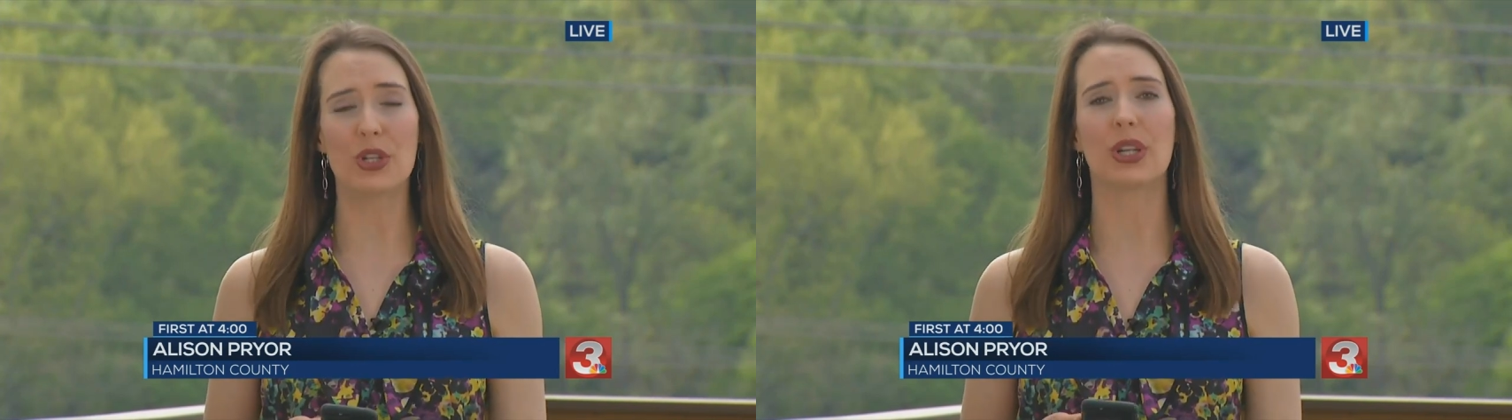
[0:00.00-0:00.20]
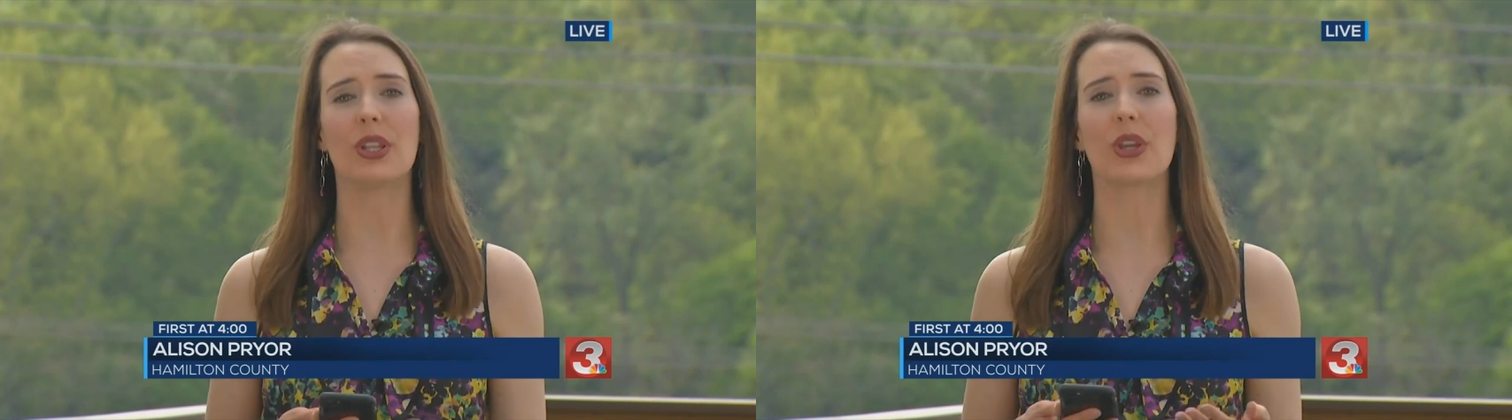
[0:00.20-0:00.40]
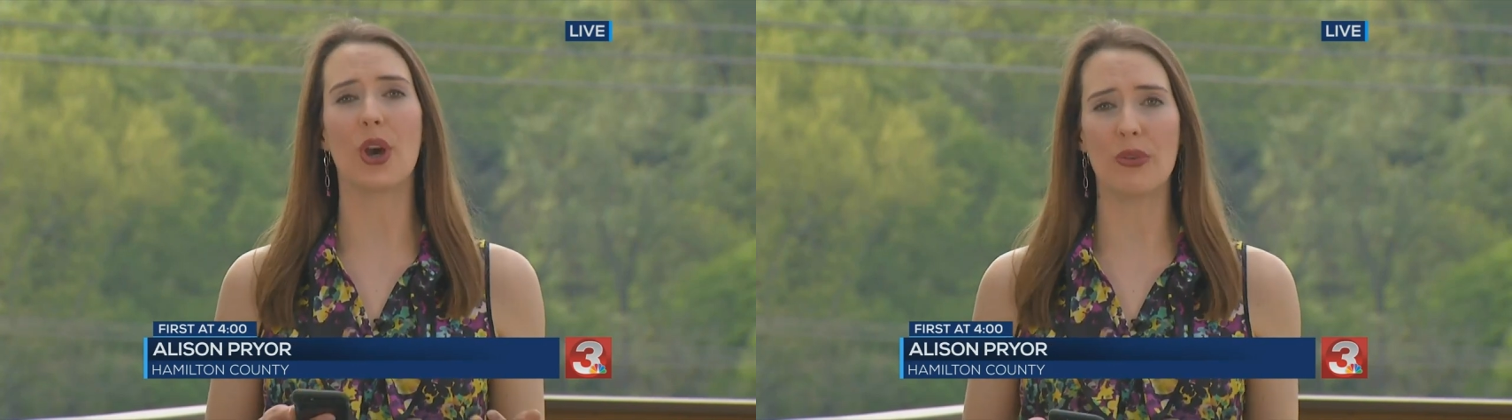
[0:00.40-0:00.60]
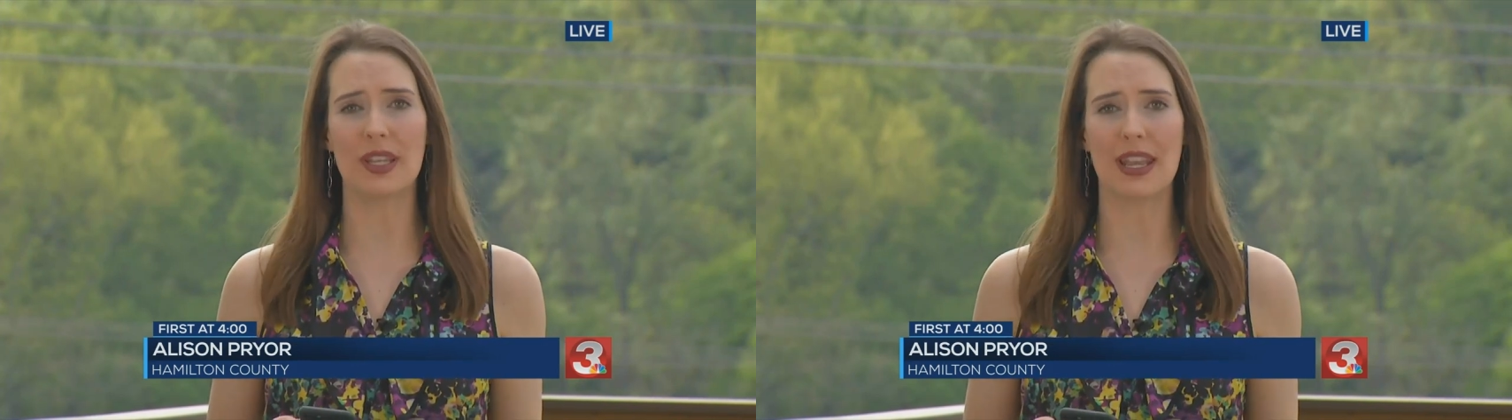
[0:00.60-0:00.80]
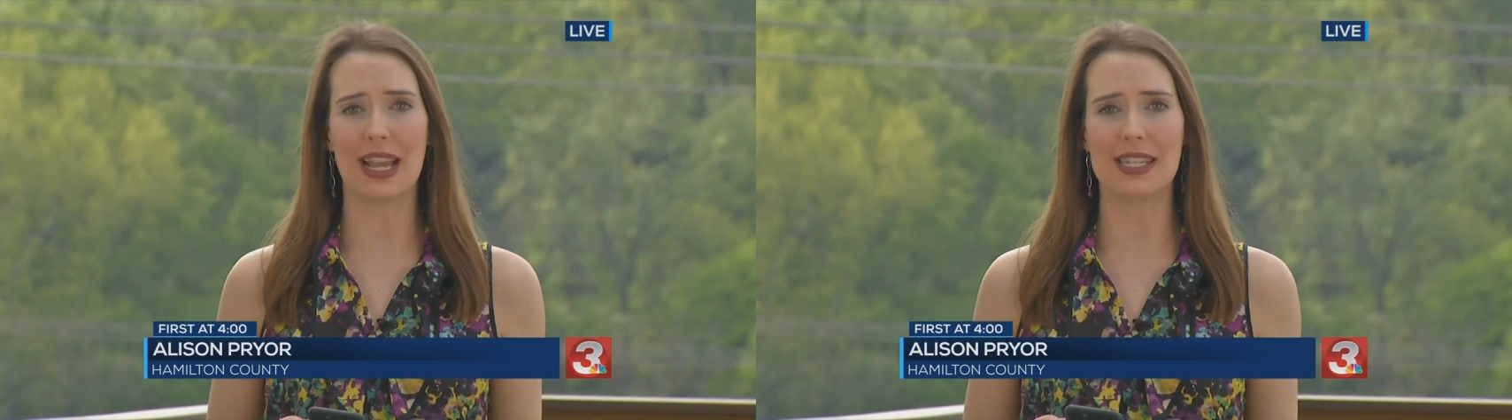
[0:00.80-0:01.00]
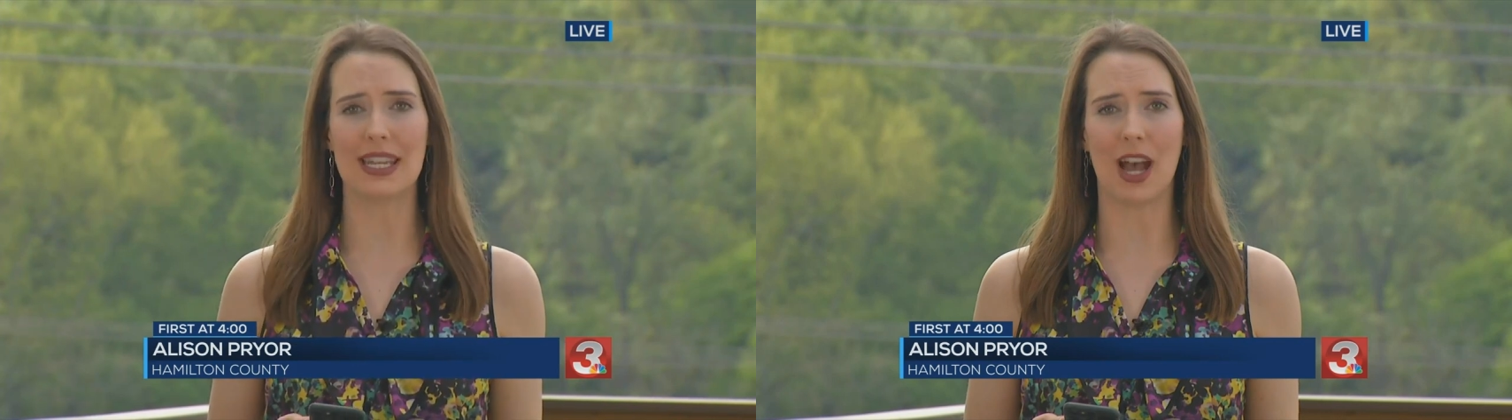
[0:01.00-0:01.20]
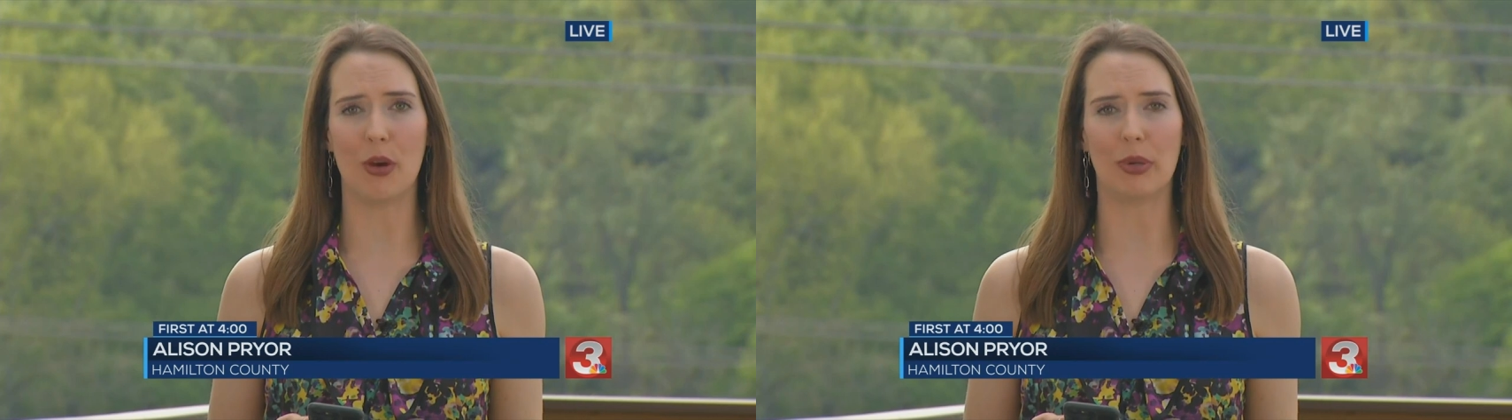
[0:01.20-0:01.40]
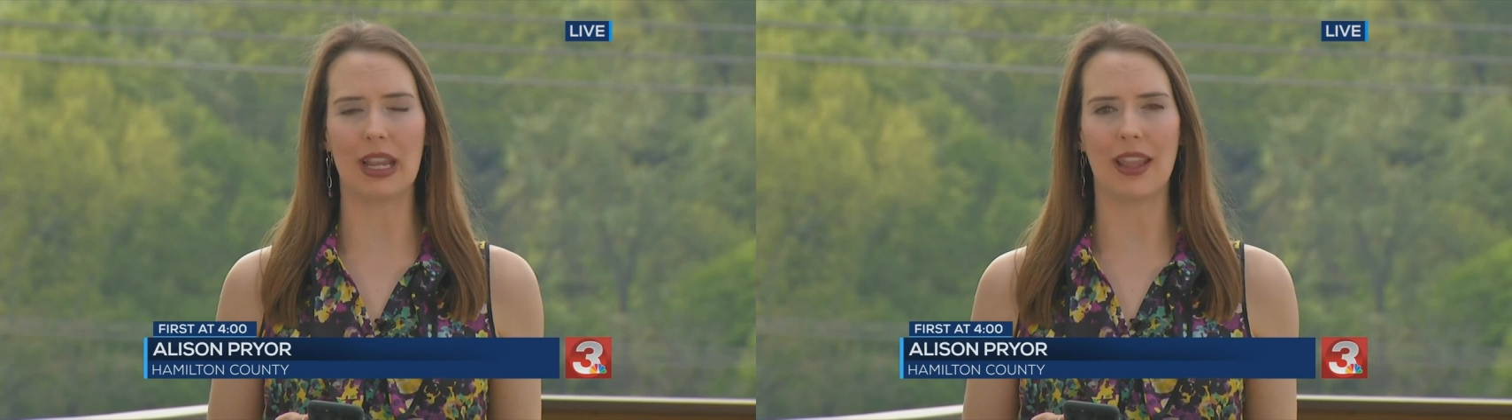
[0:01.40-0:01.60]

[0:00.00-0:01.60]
during the COVID 19 outbreak.